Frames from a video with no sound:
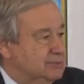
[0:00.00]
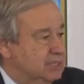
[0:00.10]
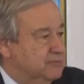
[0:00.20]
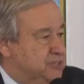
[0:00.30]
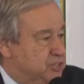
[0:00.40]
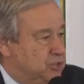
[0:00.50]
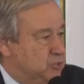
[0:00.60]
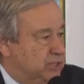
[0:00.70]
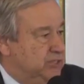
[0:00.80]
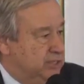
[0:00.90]
of
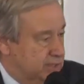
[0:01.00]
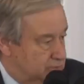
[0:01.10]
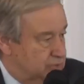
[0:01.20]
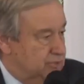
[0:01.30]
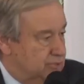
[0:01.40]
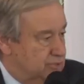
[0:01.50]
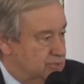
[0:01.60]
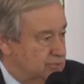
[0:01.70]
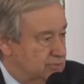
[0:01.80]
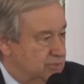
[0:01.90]
G20 countries,
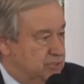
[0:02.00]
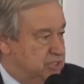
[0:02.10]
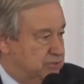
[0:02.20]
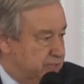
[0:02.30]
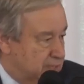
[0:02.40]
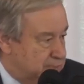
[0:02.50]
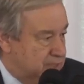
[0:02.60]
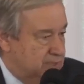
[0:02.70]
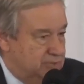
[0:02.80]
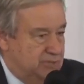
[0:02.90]
developed
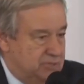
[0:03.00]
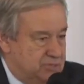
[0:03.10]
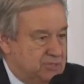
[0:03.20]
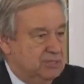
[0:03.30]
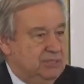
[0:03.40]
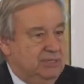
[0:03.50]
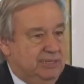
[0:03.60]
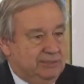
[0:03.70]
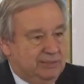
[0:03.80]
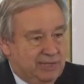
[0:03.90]
countries
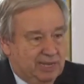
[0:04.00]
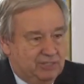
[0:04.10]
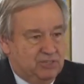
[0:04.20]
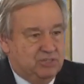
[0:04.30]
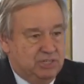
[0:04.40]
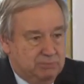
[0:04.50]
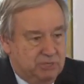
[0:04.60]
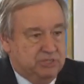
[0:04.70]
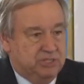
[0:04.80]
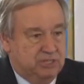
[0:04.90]
and large
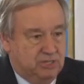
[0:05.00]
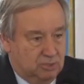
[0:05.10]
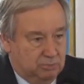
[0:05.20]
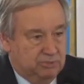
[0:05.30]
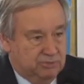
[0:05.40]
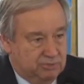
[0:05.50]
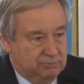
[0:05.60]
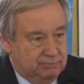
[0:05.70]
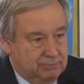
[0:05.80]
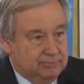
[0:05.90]
emerging economies.
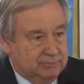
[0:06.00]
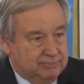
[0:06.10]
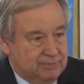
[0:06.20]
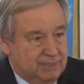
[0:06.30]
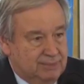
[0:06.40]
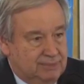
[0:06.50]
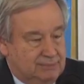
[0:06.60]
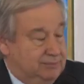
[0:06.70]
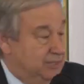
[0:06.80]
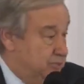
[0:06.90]

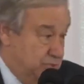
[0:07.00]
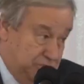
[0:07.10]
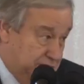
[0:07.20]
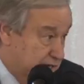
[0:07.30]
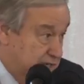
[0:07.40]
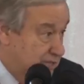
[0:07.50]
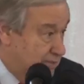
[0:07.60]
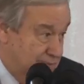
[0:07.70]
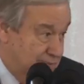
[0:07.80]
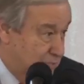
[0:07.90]
It's not Kenya,
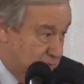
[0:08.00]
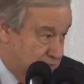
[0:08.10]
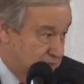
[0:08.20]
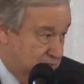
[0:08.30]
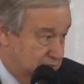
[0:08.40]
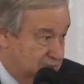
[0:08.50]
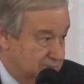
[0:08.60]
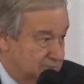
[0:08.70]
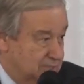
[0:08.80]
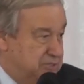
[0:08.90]
once again.
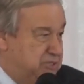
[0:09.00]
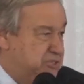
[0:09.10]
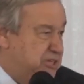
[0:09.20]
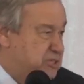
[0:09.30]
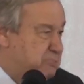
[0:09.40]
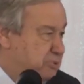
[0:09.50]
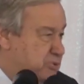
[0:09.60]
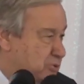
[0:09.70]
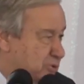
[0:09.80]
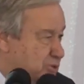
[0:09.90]
In this case,
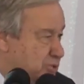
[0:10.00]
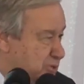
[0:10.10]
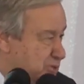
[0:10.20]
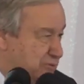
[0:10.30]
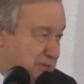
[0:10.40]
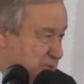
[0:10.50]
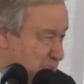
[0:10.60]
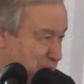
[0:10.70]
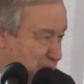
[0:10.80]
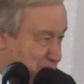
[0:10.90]
Portugal also has a very
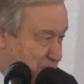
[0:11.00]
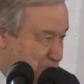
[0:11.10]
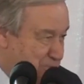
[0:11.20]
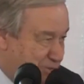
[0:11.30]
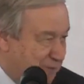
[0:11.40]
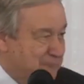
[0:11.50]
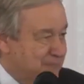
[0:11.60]
small contribution.